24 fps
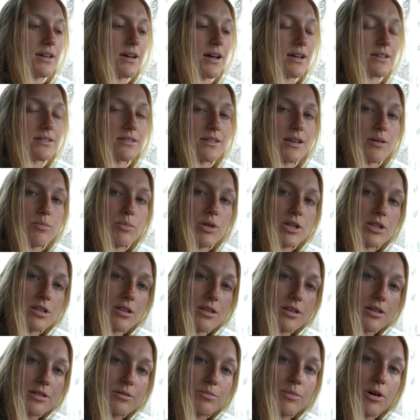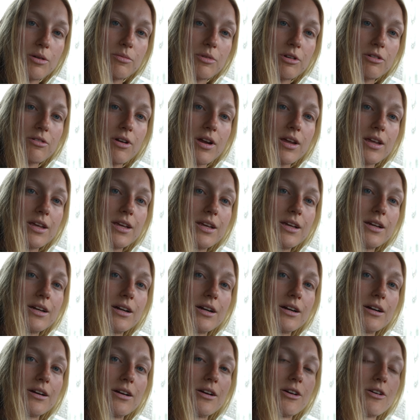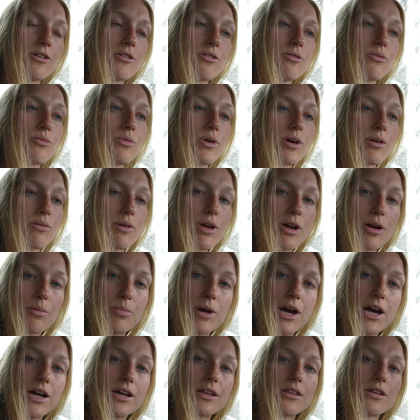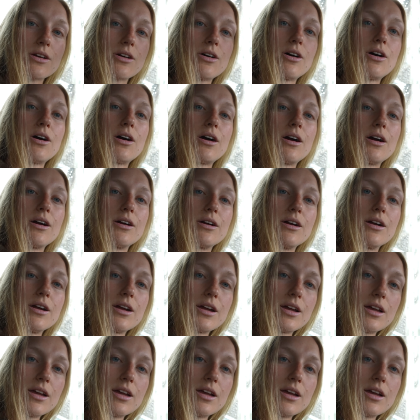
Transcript: has led me to this moment right here where we are back in the car